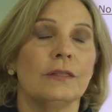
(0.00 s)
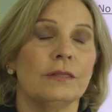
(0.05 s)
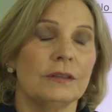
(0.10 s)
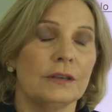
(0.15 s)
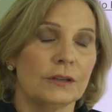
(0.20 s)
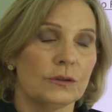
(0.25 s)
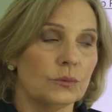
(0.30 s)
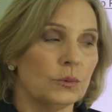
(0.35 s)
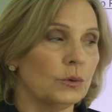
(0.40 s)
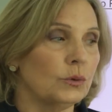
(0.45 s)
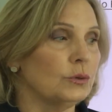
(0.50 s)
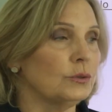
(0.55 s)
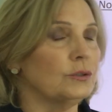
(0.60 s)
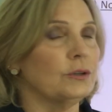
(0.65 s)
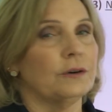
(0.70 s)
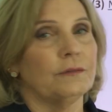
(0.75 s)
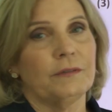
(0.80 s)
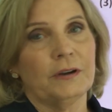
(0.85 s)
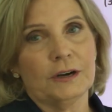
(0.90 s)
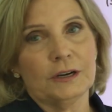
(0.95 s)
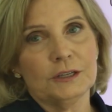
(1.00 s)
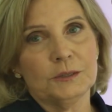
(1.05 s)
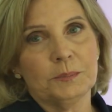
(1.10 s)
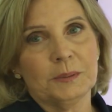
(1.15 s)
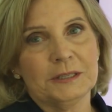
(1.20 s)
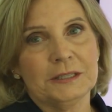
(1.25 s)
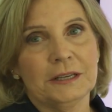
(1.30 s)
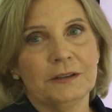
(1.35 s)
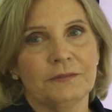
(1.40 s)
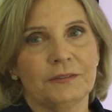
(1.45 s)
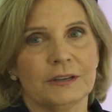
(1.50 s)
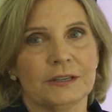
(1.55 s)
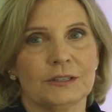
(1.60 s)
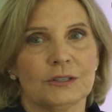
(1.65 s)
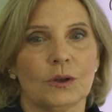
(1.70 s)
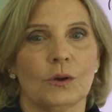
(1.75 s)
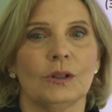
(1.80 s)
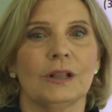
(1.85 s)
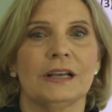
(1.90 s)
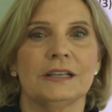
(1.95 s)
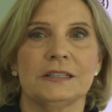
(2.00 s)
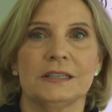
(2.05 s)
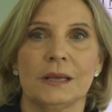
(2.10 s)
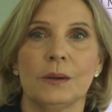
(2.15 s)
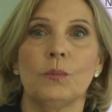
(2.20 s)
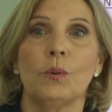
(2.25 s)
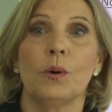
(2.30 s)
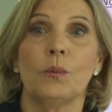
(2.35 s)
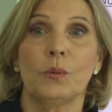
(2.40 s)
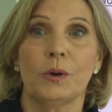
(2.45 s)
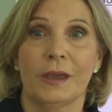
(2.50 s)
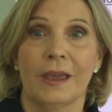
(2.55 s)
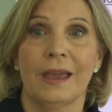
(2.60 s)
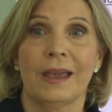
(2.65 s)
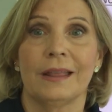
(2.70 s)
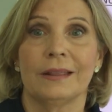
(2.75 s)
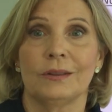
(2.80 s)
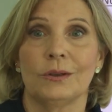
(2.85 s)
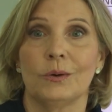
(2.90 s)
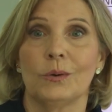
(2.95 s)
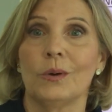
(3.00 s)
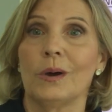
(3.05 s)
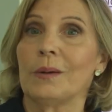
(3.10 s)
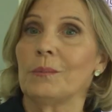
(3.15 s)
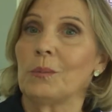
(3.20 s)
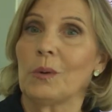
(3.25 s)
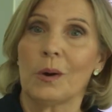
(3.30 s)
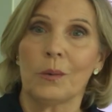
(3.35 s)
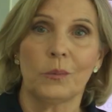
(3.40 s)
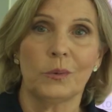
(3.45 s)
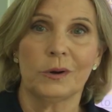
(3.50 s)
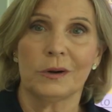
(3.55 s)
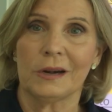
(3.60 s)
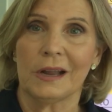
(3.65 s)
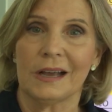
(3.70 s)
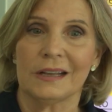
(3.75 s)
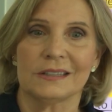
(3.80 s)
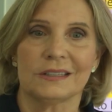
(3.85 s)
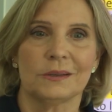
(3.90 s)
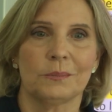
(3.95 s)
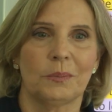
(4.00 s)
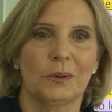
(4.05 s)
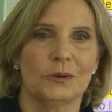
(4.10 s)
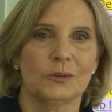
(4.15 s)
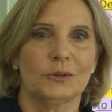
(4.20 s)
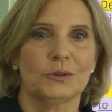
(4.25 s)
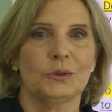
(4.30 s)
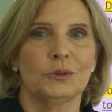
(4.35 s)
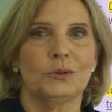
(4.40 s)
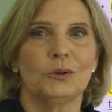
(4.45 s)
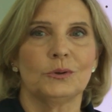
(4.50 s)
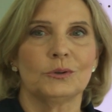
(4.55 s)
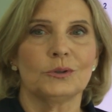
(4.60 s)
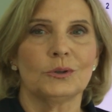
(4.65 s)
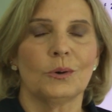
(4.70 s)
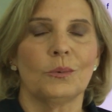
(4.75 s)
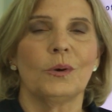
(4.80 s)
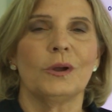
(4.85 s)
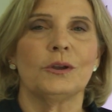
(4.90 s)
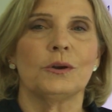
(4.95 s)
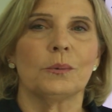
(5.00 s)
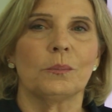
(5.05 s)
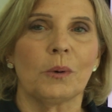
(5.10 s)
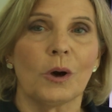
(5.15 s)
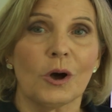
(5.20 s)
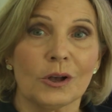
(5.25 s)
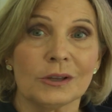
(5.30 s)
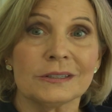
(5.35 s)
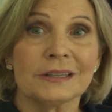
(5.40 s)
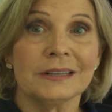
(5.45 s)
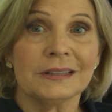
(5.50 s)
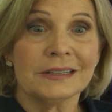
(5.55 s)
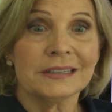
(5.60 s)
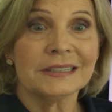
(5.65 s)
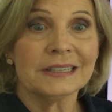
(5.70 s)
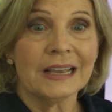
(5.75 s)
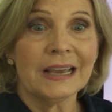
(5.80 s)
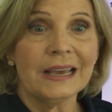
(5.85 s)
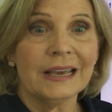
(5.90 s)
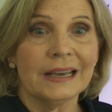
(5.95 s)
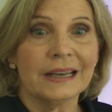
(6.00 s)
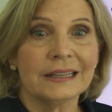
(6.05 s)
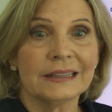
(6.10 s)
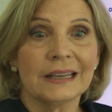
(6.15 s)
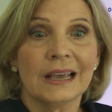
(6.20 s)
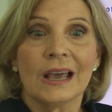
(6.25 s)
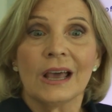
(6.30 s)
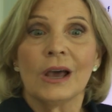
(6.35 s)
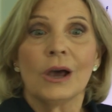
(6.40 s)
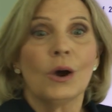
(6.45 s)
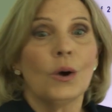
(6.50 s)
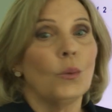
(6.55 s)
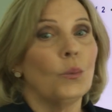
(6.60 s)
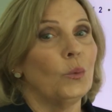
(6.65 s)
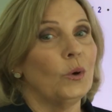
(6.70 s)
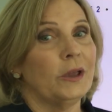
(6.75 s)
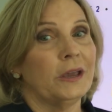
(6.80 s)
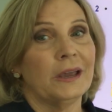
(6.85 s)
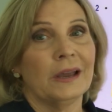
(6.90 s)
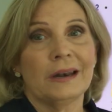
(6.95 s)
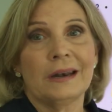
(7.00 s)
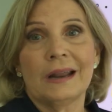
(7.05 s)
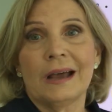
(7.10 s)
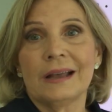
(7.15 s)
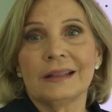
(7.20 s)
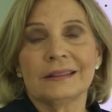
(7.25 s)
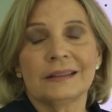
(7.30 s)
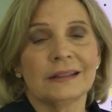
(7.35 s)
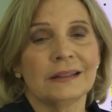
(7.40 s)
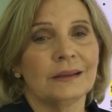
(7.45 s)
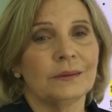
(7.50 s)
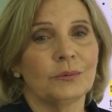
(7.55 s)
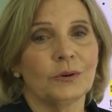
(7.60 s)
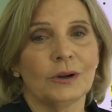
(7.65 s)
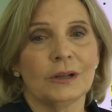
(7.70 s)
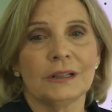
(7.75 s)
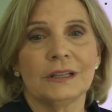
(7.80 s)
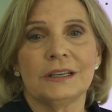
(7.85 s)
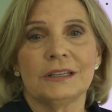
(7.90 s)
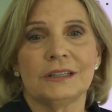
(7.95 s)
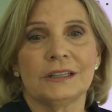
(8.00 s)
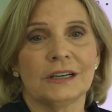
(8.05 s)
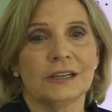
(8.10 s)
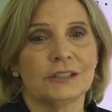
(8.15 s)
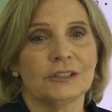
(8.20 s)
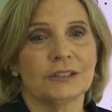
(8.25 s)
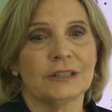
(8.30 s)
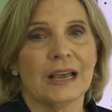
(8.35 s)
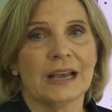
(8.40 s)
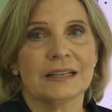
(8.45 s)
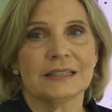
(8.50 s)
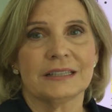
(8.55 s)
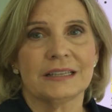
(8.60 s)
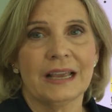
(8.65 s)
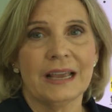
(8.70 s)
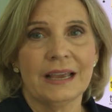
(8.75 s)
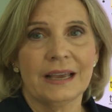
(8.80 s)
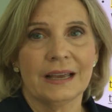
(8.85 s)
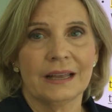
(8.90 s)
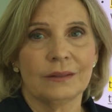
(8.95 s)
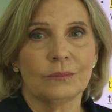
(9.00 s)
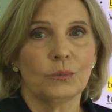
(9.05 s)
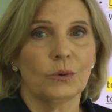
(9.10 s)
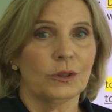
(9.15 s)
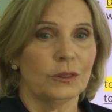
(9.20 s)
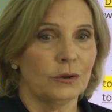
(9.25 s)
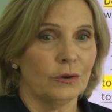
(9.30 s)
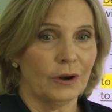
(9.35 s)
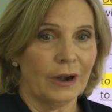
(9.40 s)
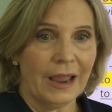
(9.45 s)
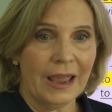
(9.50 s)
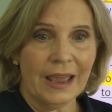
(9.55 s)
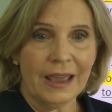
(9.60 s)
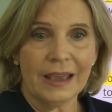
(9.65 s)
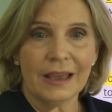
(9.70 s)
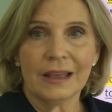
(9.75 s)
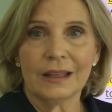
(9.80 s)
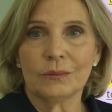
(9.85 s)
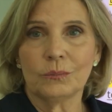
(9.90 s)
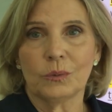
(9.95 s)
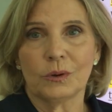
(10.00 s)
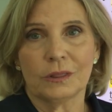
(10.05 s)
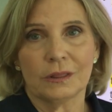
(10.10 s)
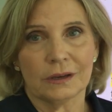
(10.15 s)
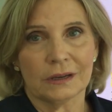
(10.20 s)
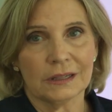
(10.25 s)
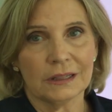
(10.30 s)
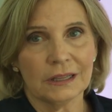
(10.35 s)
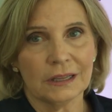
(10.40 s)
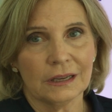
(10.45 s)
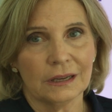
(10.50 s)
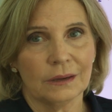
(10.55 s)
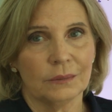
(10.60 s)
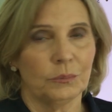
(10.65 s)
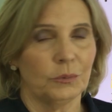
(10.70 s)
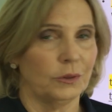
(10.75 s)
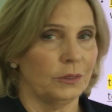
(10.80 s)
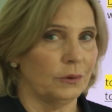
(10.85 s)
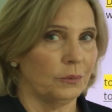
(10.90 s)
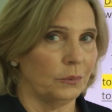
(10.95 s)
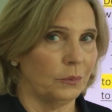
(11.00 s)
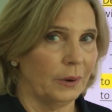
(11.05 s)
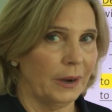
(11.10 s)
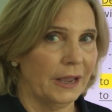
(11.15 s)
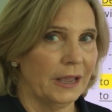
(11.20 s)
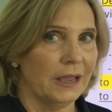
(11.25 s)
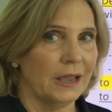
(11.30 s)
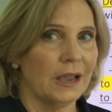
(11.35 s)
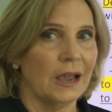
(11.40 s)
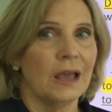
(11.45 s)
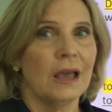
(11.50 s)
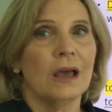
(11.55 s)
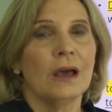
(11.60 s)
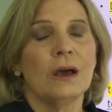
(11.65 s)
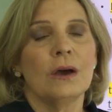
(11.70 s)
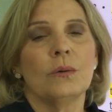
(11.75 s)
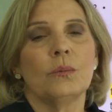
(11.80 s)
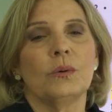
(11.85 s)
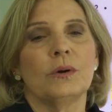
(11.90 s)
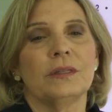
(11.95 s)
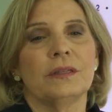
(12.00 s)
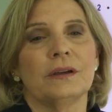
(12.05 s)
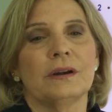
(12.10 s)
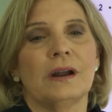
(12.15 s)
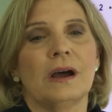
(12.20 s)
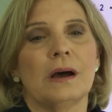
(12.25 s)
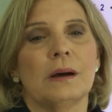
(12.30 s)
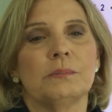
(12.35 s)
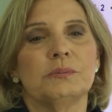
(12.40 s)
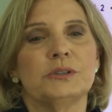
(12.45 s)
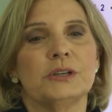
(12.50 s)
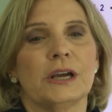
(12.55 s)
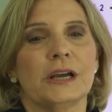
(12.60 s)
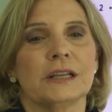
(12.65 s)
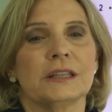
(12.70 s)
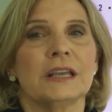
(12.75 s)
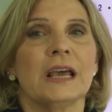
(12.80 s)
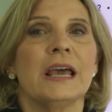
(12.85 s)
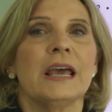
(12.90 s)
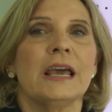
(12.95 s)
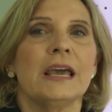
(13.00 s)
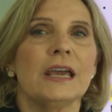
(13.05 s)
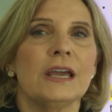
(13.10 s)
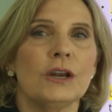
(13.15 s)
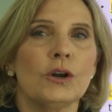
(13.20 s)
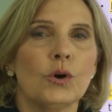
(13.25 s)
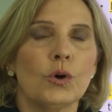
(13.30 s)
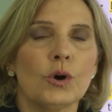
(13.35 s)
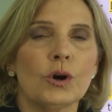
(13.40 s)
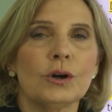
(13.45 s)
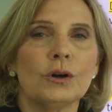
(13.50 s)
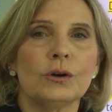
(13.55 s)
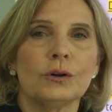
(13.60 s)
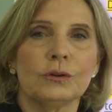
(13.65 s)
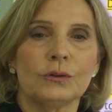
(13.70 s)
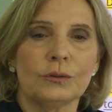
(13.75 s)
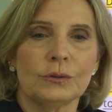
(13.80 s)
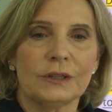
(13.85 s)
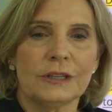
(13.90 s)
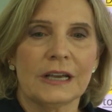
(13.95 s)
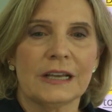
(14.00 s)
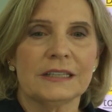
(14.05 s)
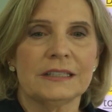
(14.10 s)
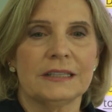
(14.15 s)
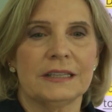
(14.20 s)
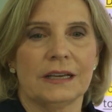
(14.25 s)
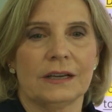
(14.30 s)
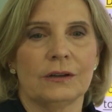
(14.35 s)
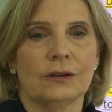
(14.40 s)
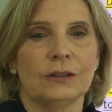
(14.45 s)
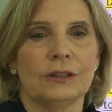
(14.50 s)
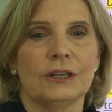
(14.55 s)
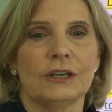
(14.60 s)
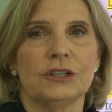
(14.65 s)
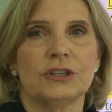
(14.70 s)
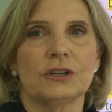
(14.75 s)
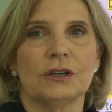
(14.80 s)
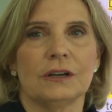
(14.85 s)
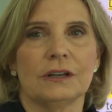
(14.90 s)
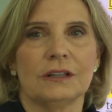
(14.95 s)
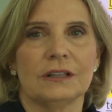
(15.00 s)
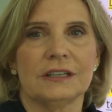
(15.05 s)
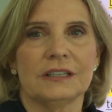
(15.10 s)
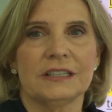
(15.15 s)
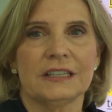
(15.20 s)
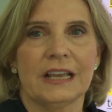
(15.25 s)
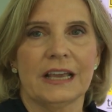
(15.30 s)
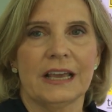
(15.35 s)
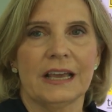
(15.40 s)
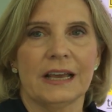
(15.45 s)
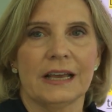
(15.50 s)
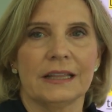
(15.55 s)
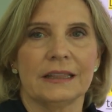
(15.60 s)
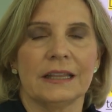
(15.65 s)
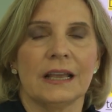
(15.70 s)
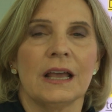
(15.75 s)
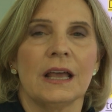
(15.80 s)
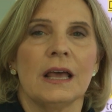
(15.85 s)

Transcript: these rules are very specific. So let's see what we can do and what we're not supposed to do. So when your ball's in the sand, we cannot deliberately touch that sand with your hand, with a club, with a rake, with an object, in order to test the condition of the sand,